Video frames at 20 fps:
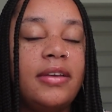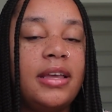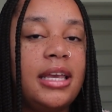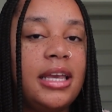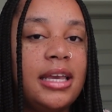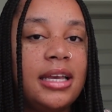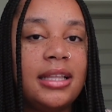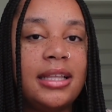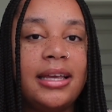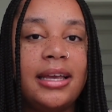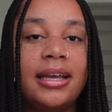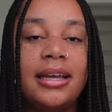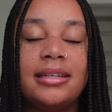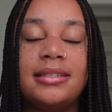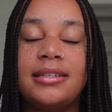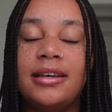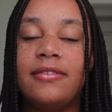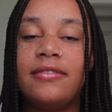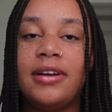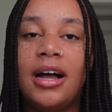healing, and
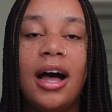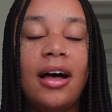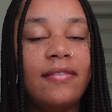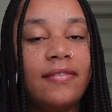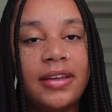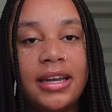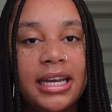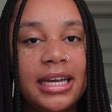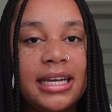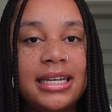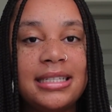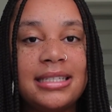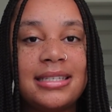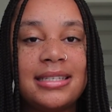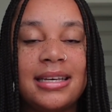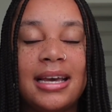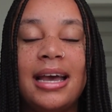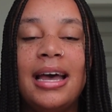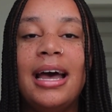self-confidence.